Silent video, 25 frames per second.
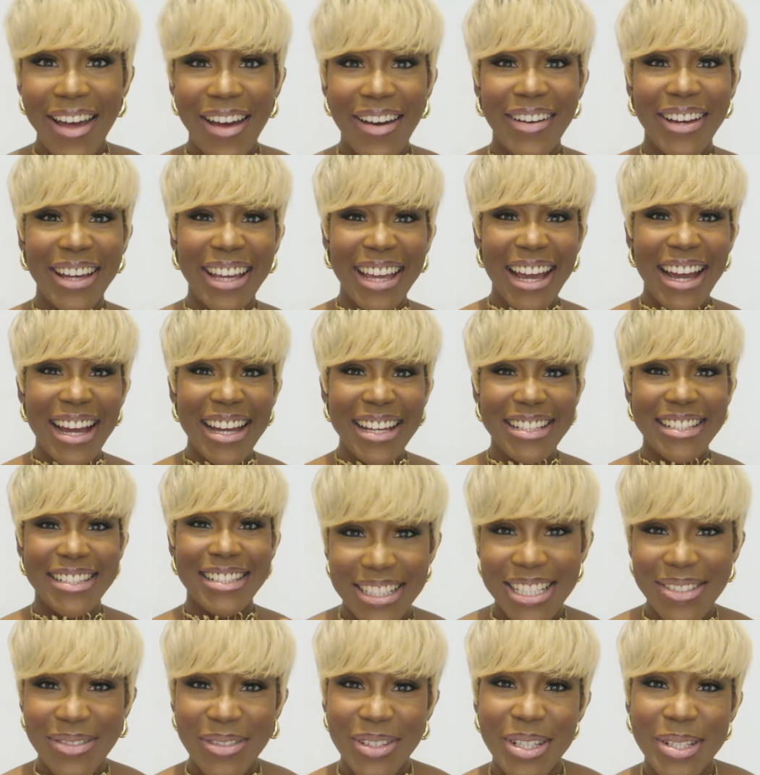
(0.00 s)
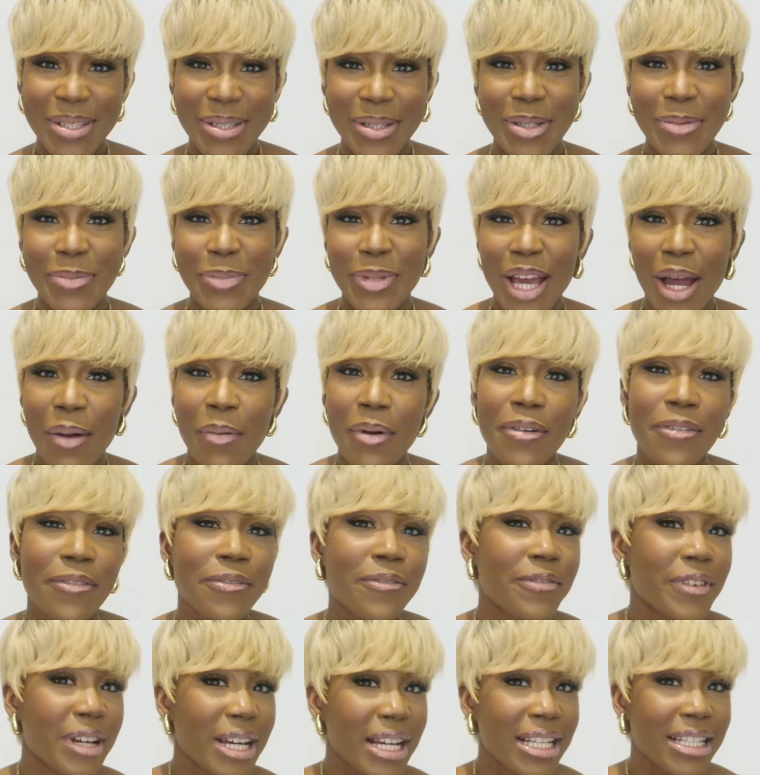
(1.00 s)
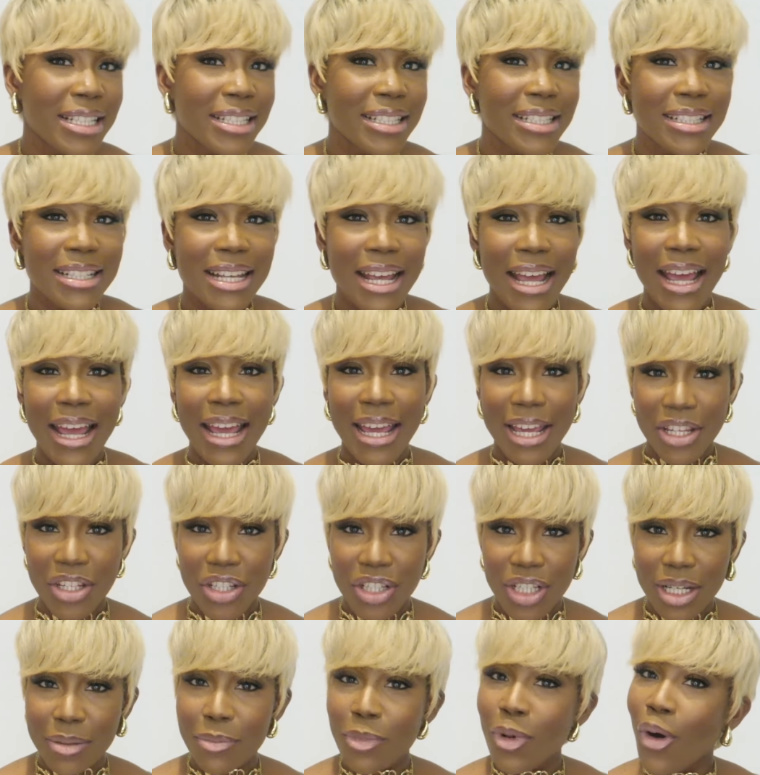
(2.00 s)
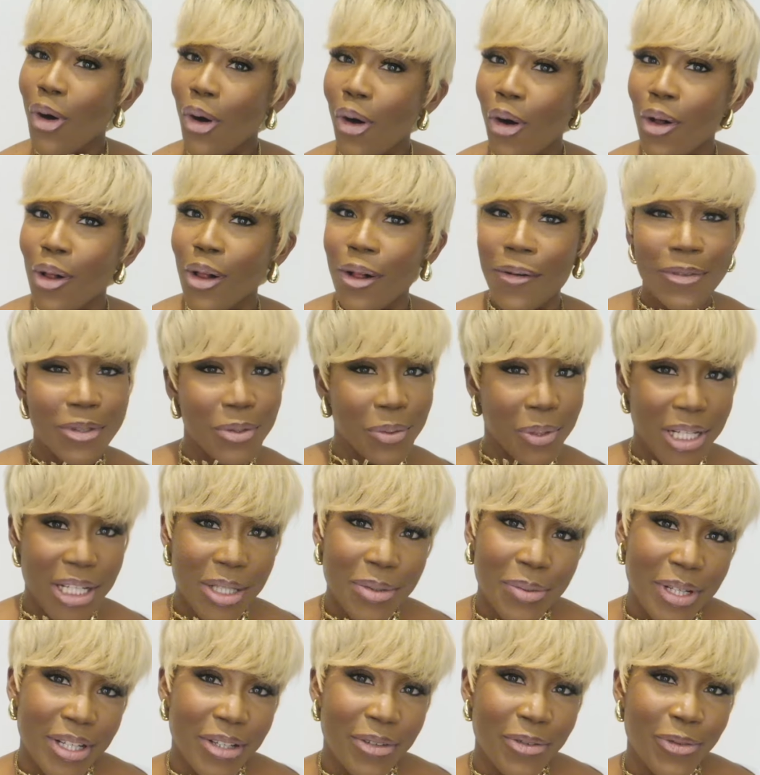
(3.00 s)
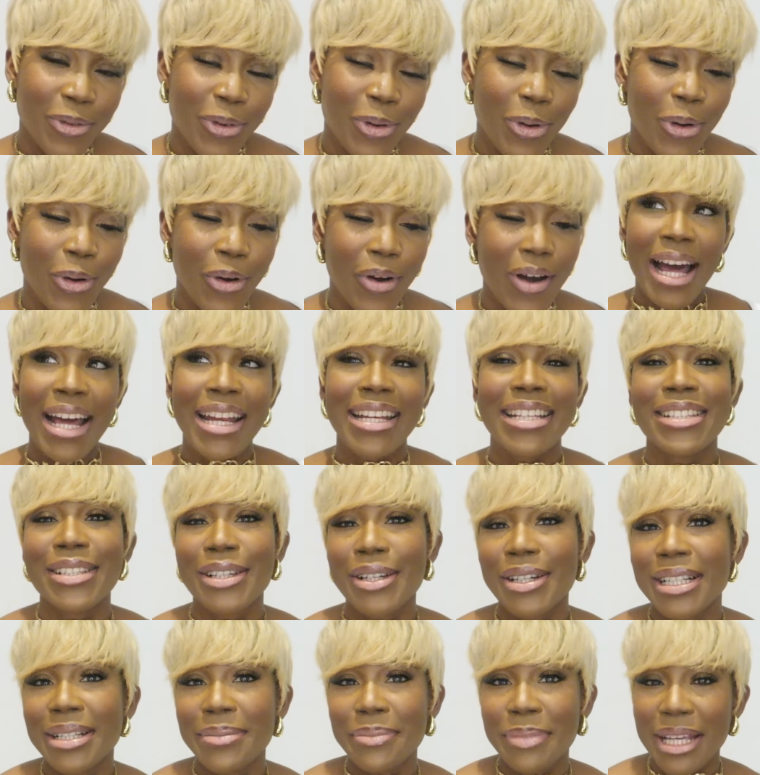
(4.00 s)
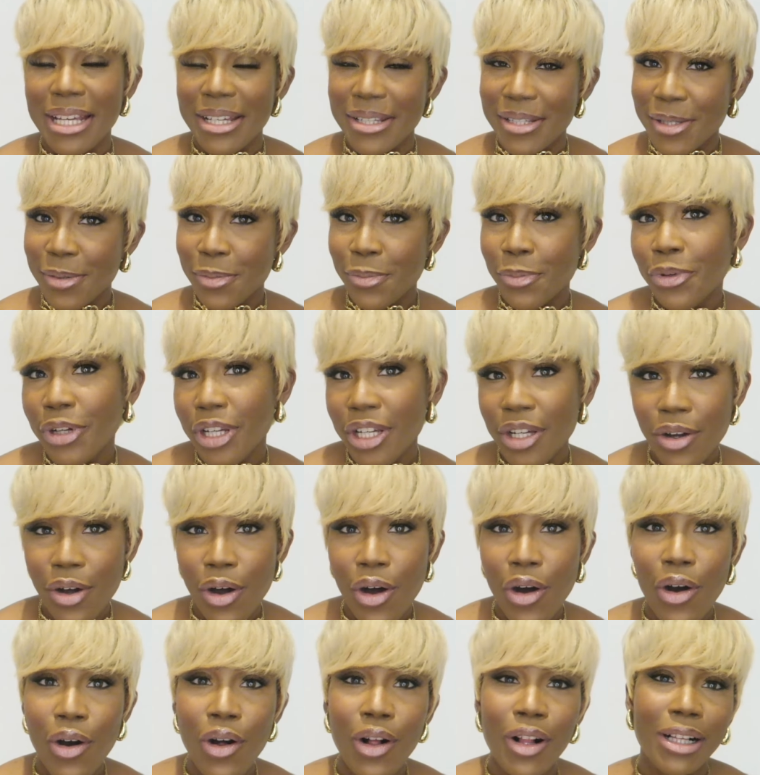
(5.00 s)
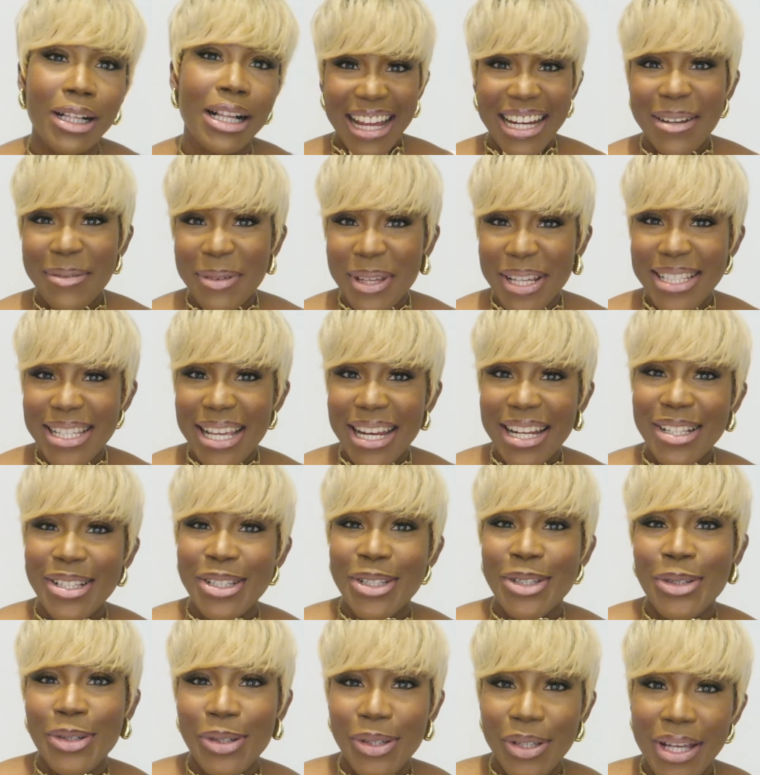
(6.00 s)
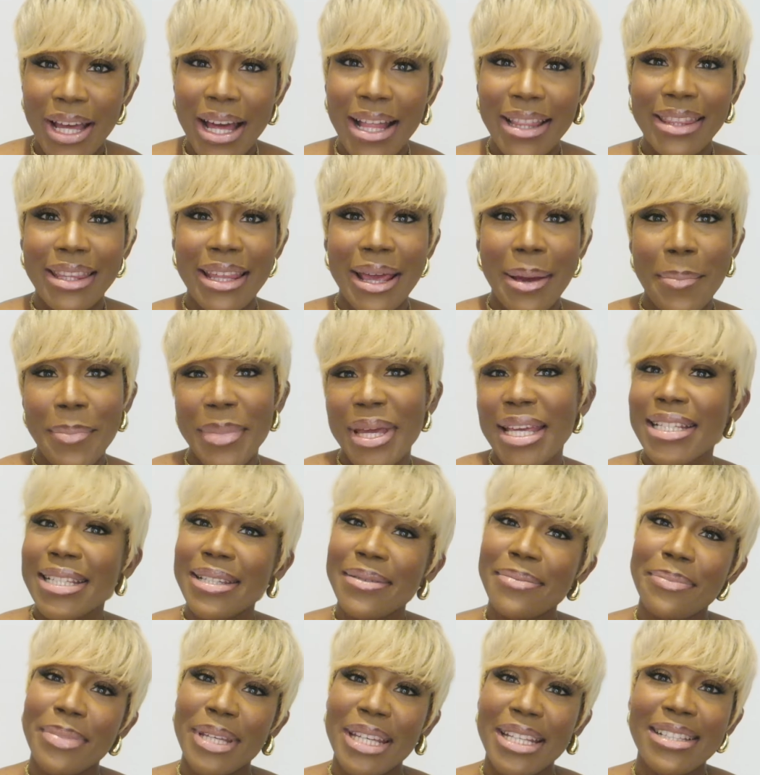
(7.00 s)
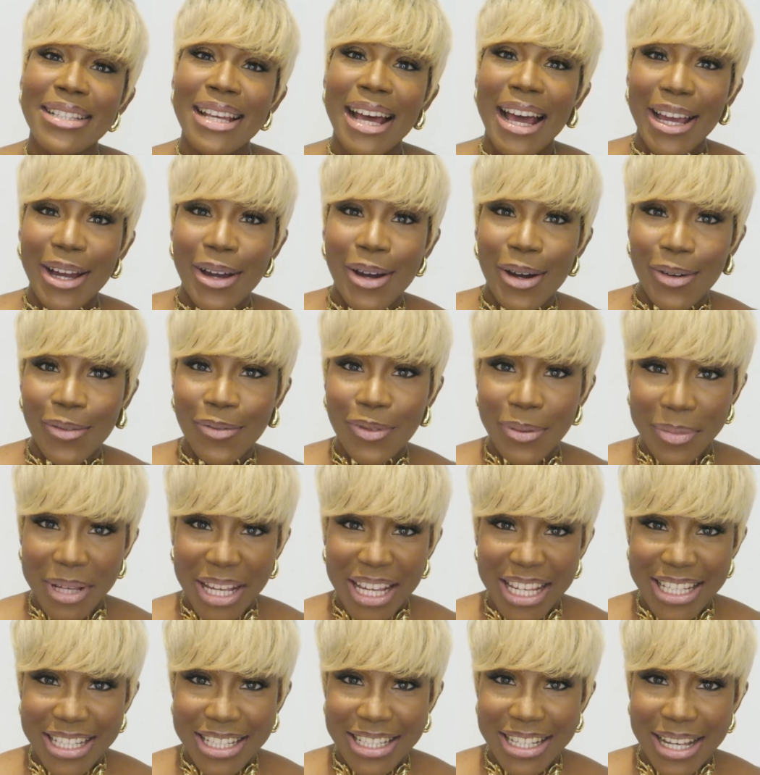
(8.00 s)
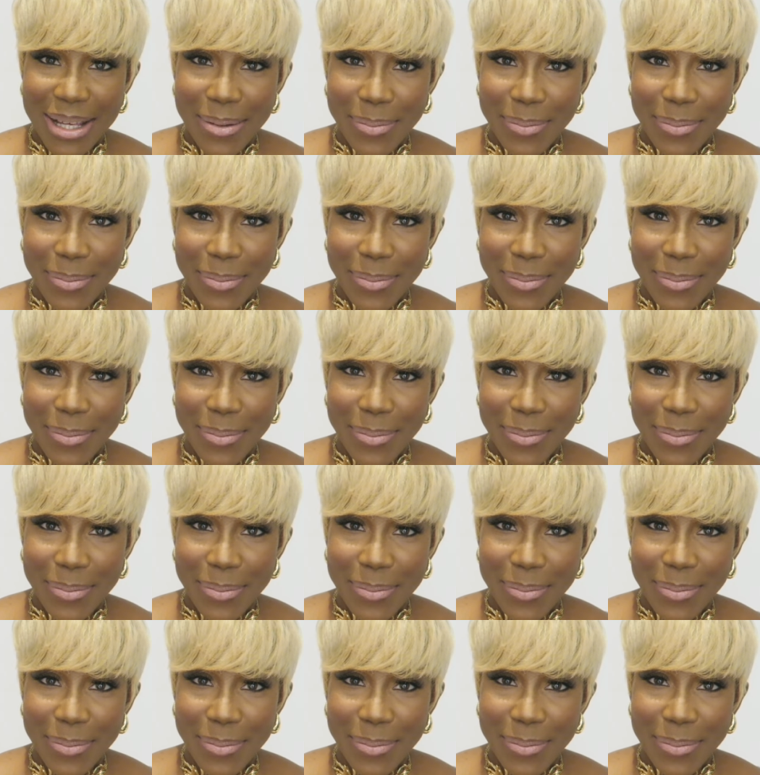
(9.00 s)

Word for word: okay guys this video is going to be our first H&M haul of 2024 and it's going to be a spring haul and I'm excited to show you the amazing beats I got from H&M.